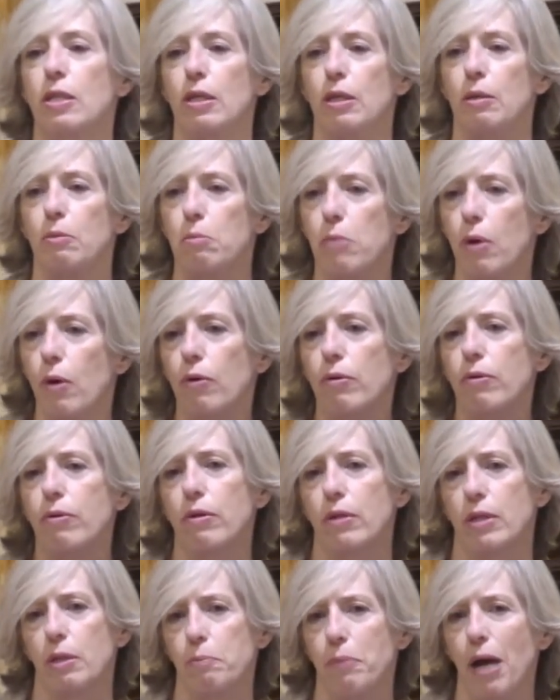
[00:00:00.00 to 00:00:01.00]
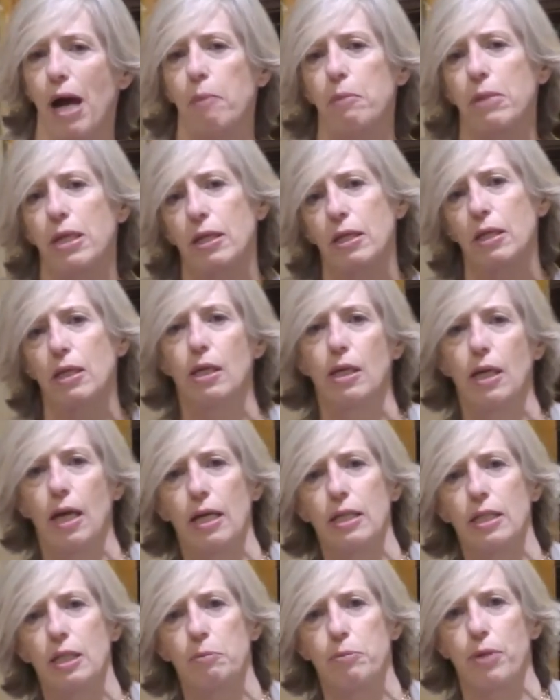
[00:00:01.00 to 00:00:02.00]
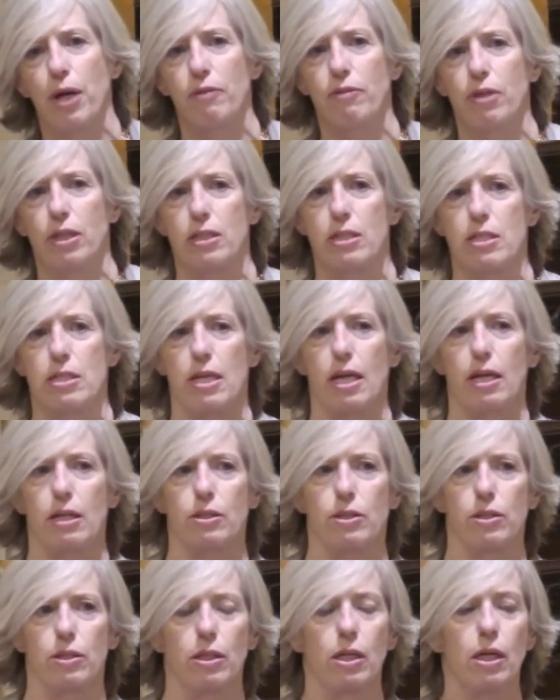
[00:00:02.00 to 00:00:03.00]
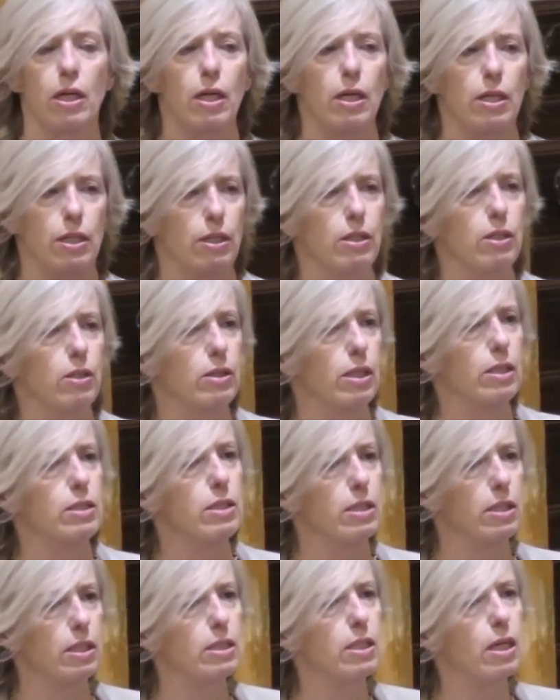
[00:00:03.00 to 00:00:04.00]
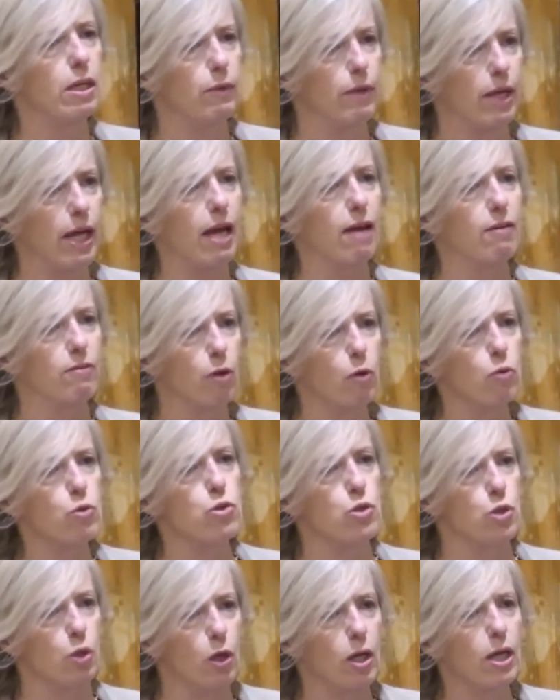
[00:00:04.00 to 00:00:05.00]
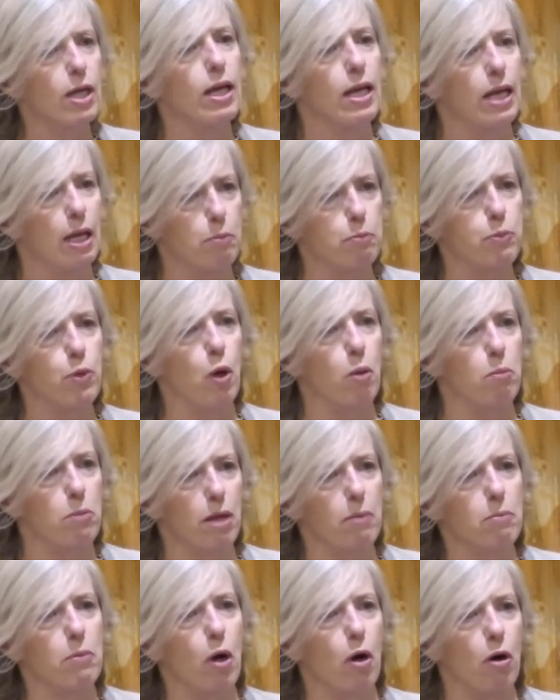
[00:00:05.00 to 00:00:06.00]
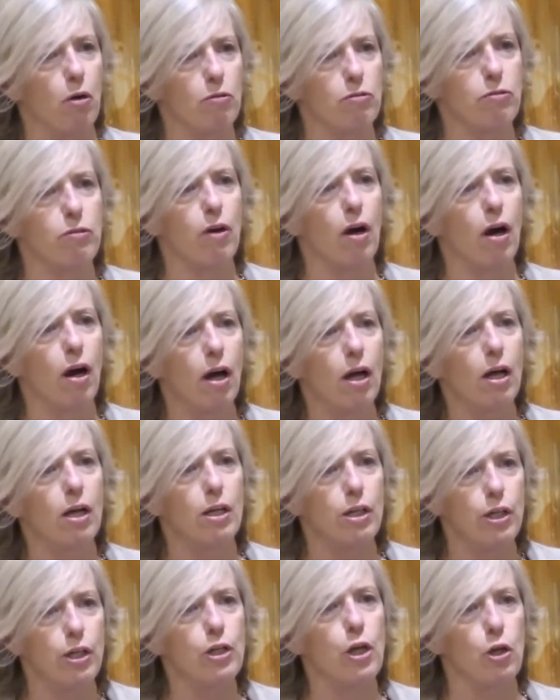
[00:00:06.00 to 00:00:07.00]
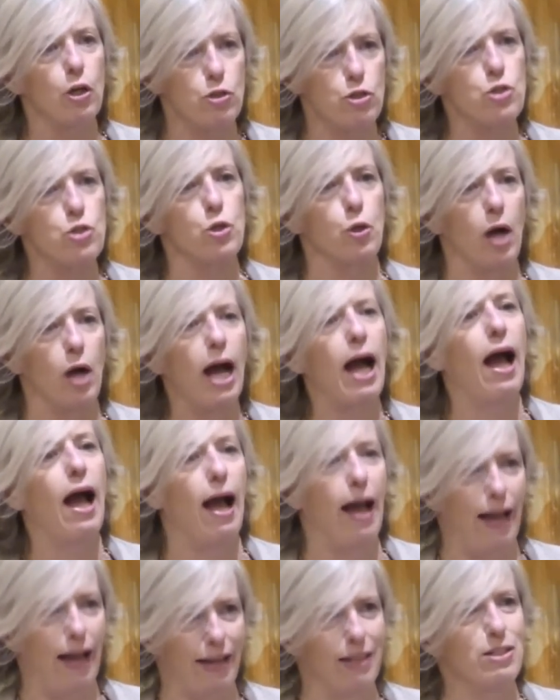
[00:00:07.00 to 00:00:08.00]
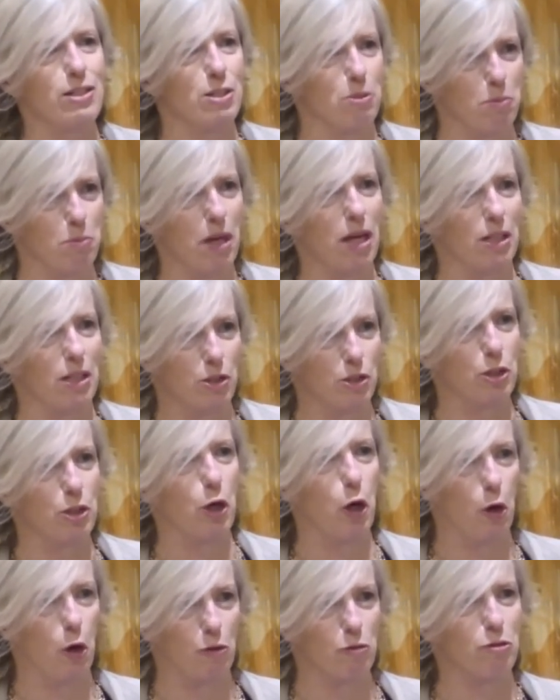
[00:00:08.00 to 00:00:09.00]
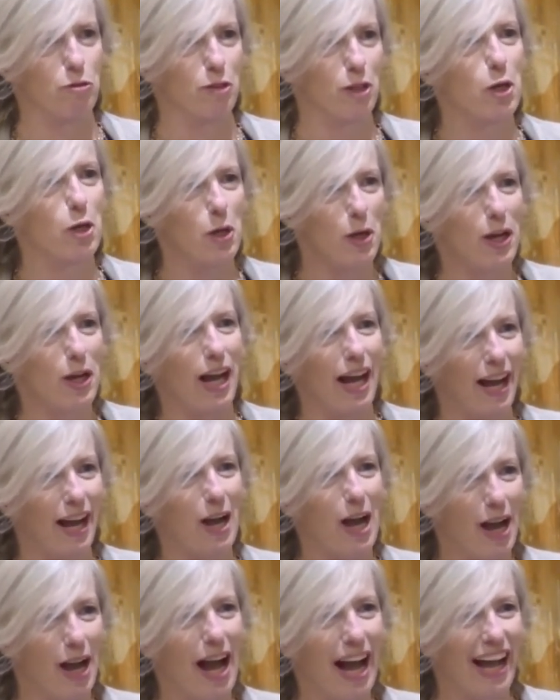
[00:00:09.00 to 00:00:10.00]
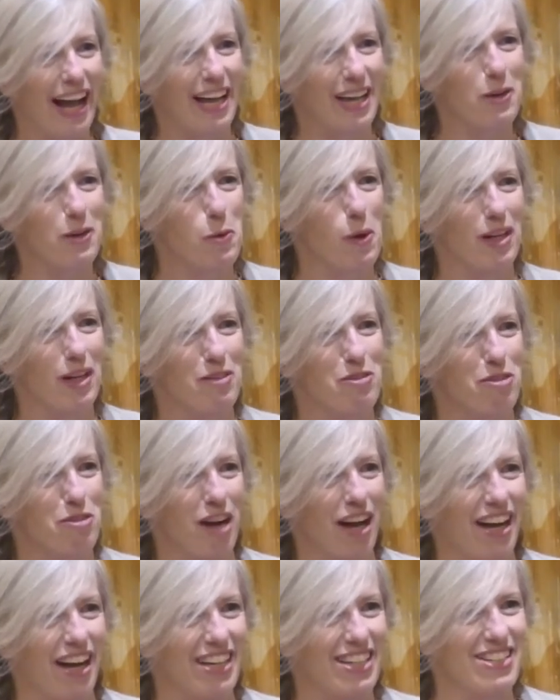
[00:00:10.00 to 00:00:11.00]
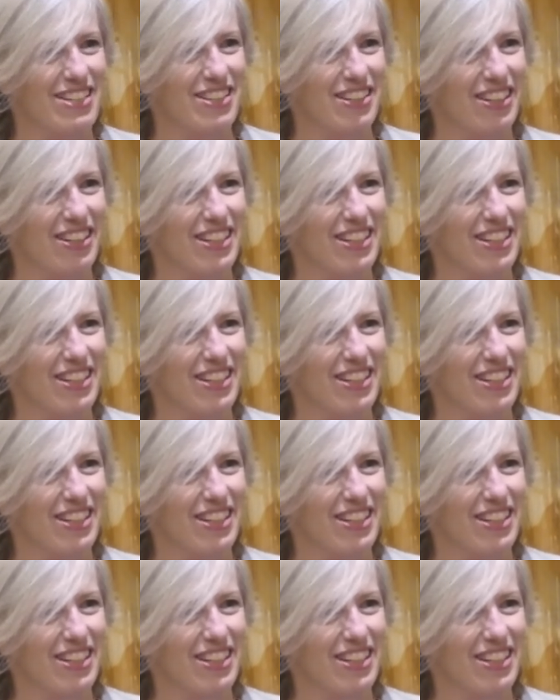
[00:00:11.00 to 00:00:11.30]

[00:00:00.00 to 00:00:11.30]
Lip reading: in both the public and the private sector. You know that in Italy, we have also a problem of not so high demand of high qualified